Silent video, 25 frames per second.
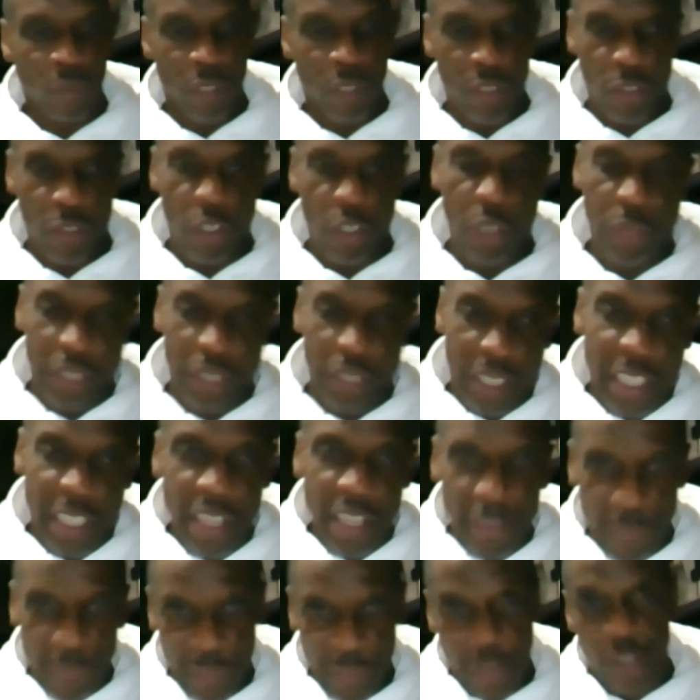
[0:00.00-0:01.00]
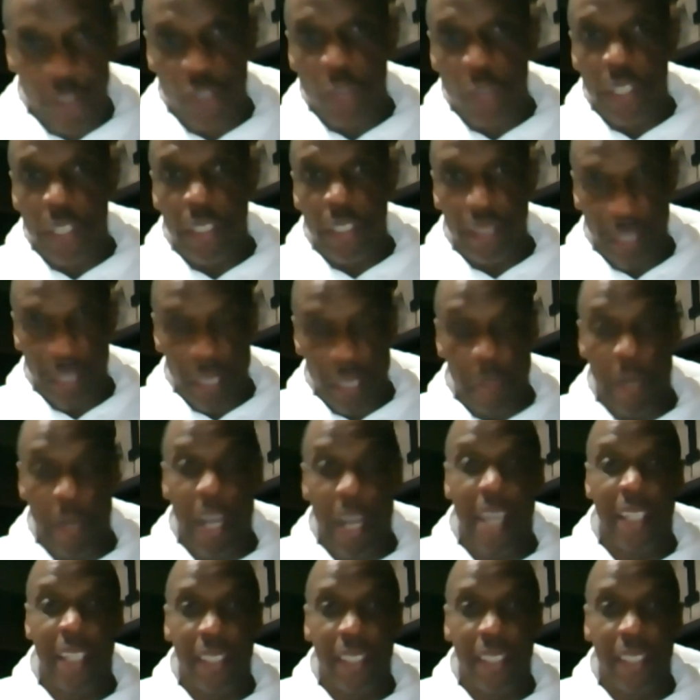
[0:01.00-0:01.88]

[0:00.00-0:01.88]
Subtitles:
Started with the Kevin Mitchell trade, in my